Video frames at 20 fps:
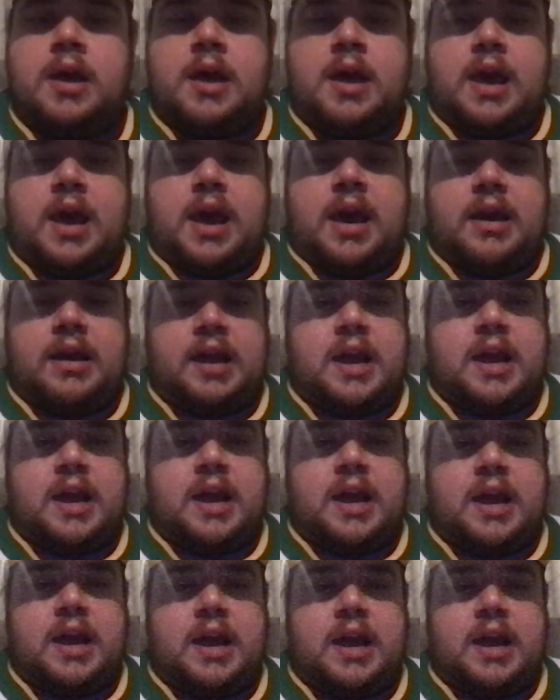And yeah,
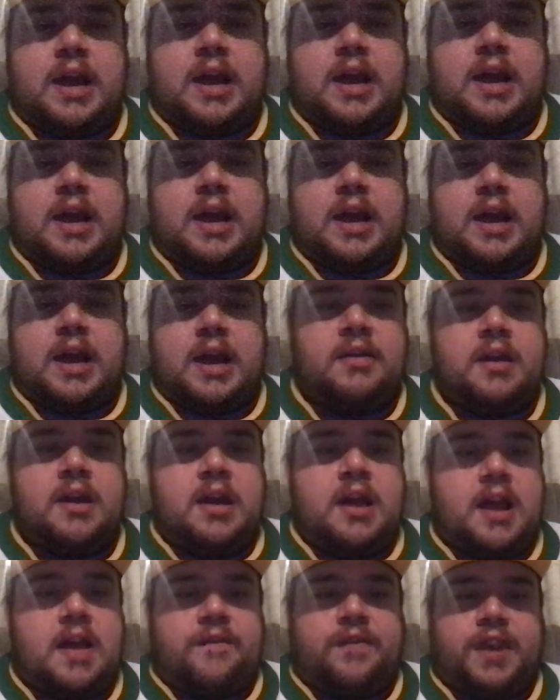like I say,
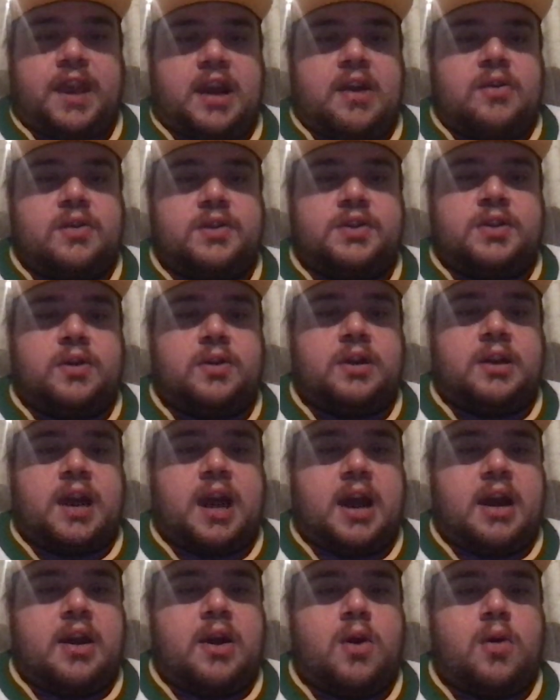if the Arizona
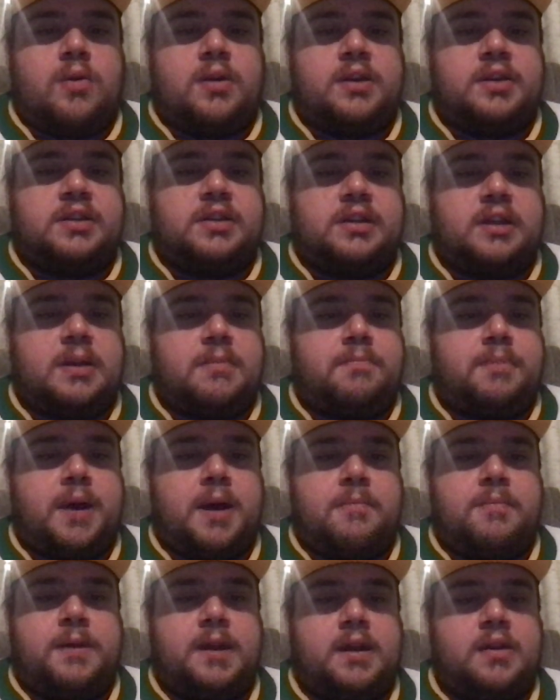Coyotes slip
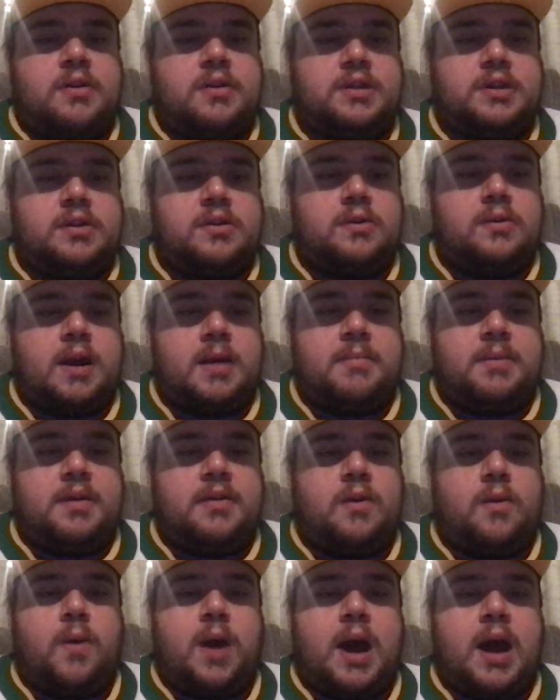up here too, I mean,
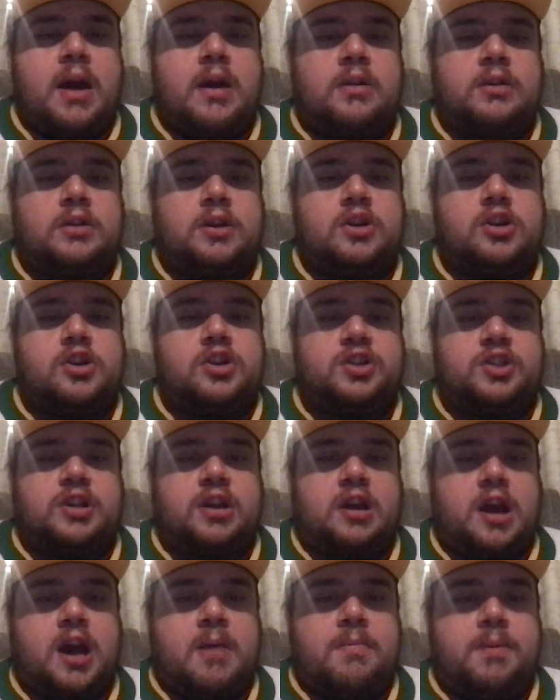the Wild are just a
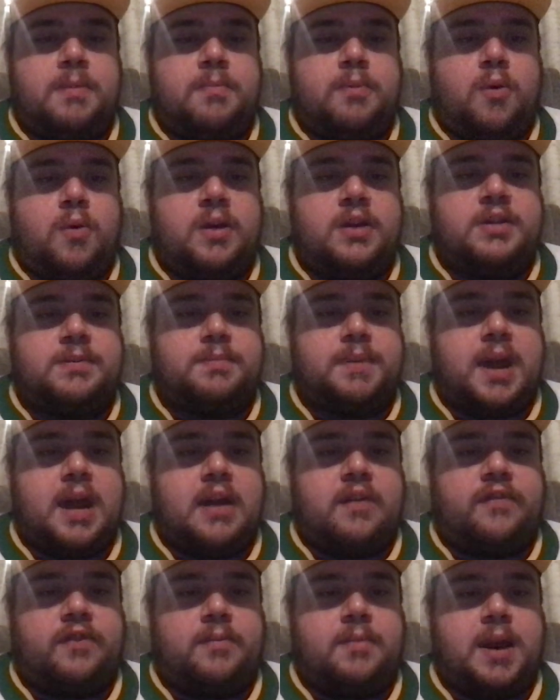couple points
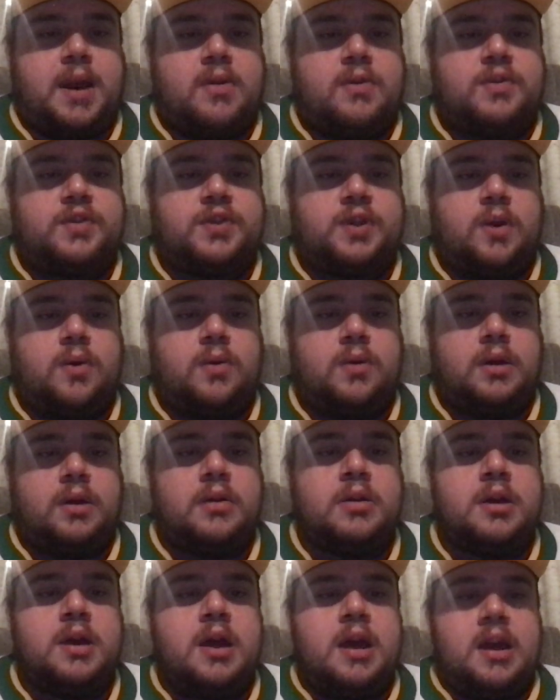back from Arizona.
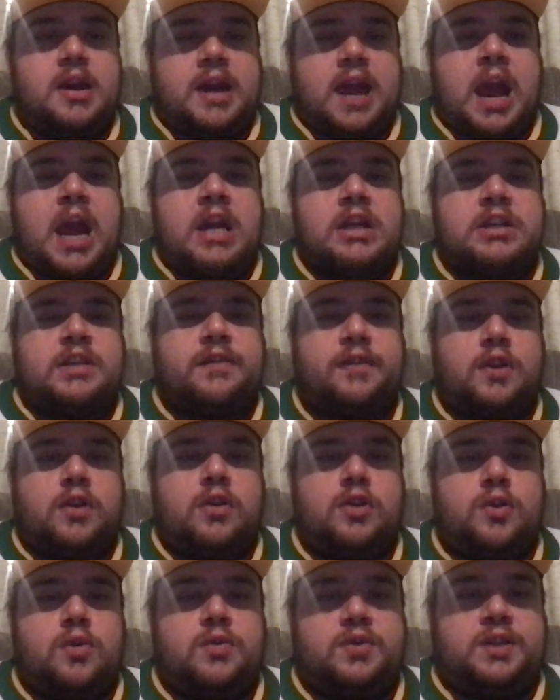
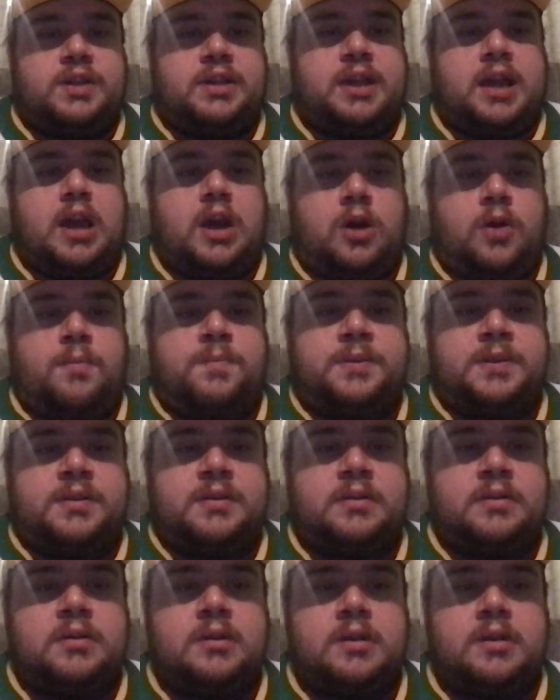Nashville losing helps.